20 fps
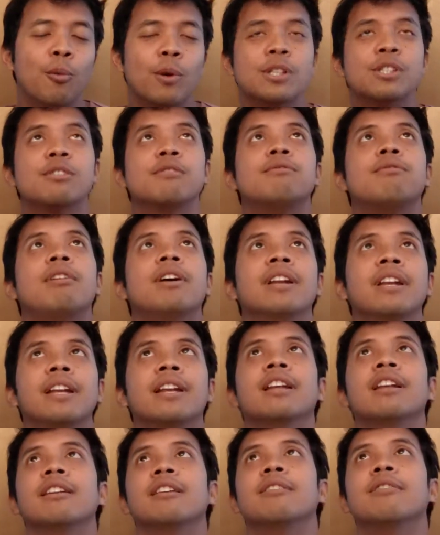Where's the fun
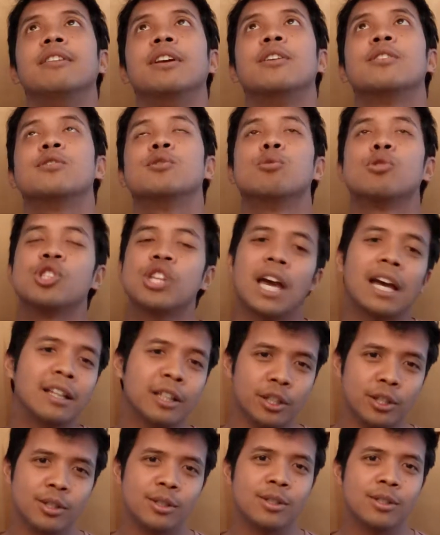in it if there's no
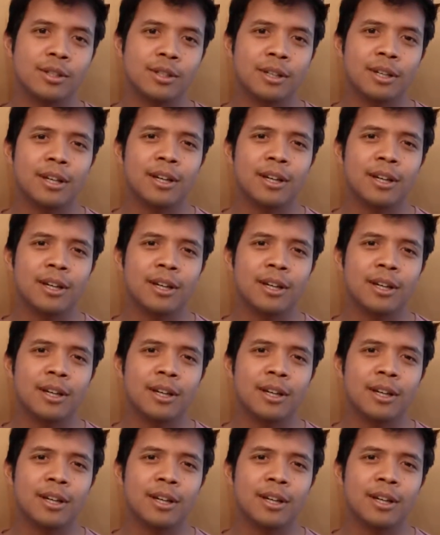challenge?